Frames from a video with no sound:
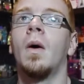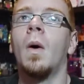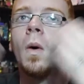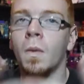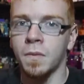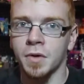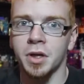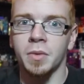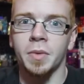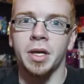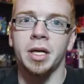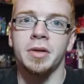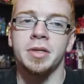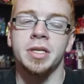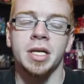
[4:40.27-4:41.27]
over the
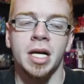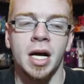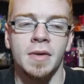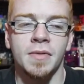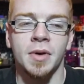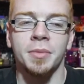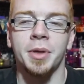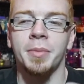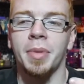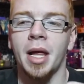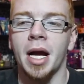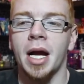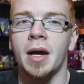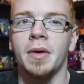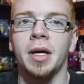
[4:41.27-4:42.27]
windows to cover them to
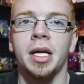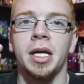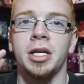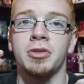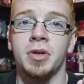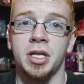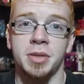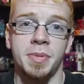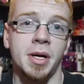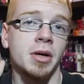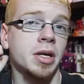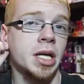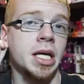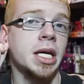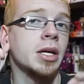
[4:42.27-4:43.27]
block out any
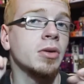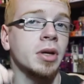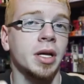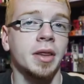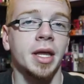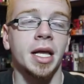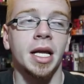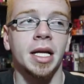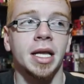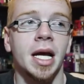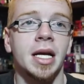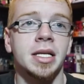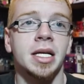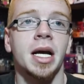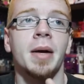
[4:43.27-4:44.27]
transparent heat or anything like
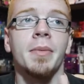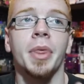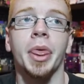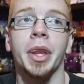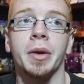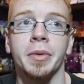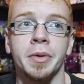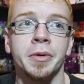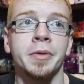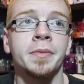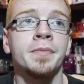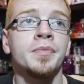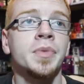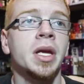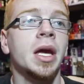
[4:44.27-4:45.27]
that to come
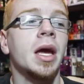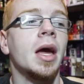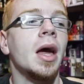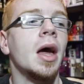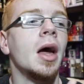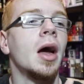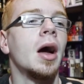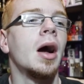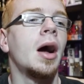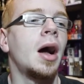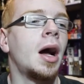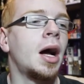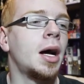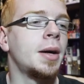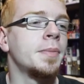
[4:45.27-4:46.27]
through.
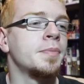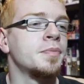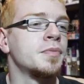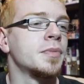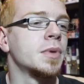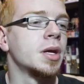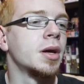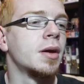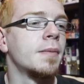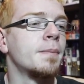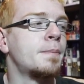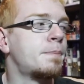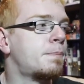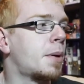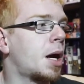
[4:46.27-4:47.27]
Um,
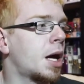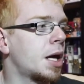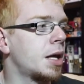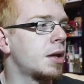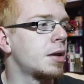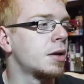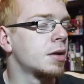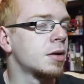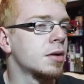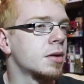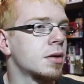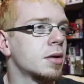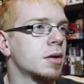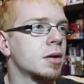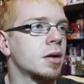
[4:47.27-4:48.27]
but
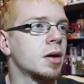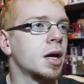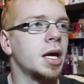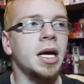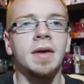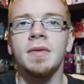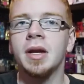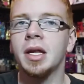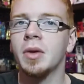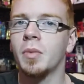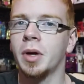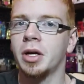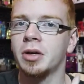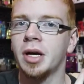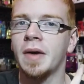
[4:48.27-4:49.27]
even in the
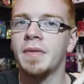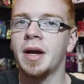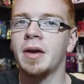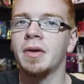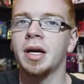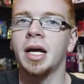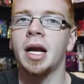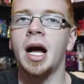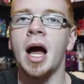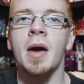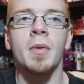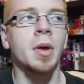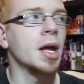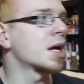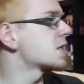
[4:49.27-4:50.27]
winter, every now and again,
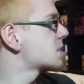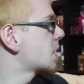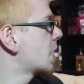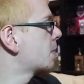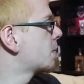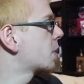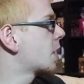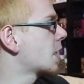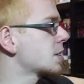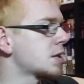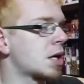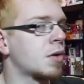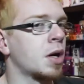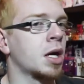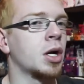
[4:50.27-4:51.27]
I will like slide a
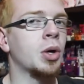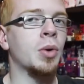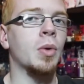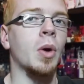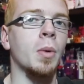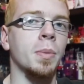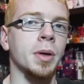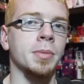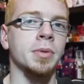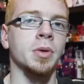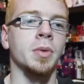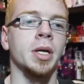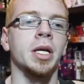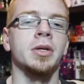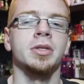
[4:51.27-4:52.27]
bookcase out and open up
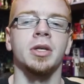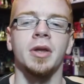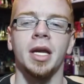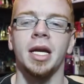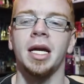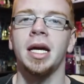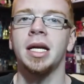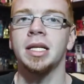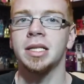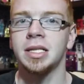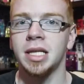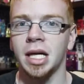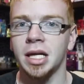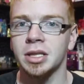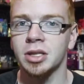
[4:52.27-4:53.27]
the window so that it
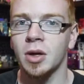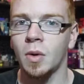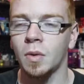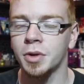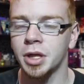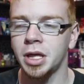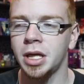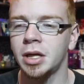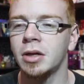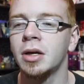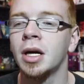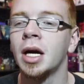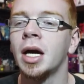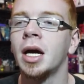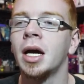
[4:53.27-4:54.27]
stays cold in here